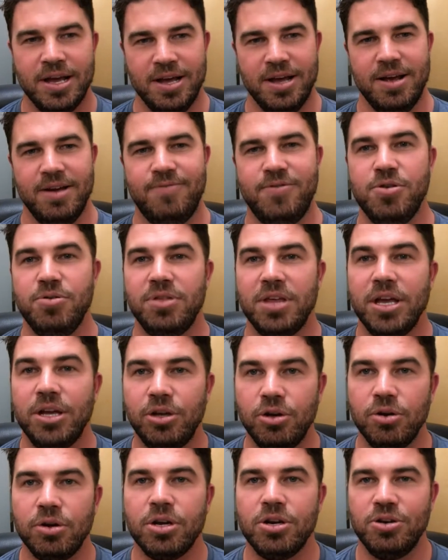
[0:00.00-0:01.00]
If you think
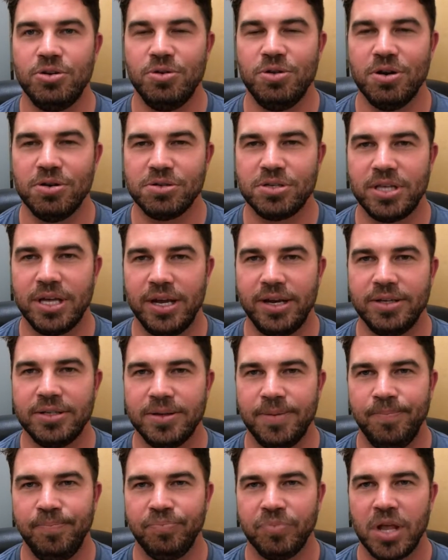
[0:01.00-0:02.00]
you can do those things
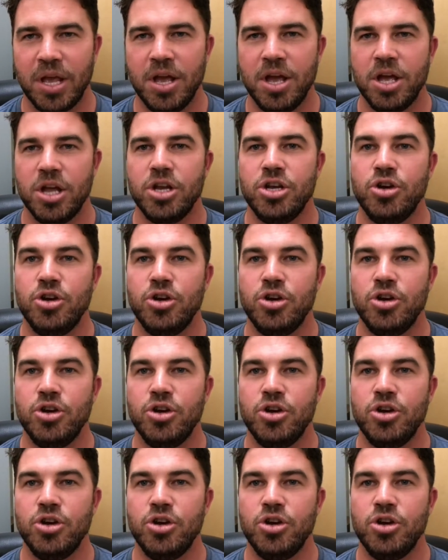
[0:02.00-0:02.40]
and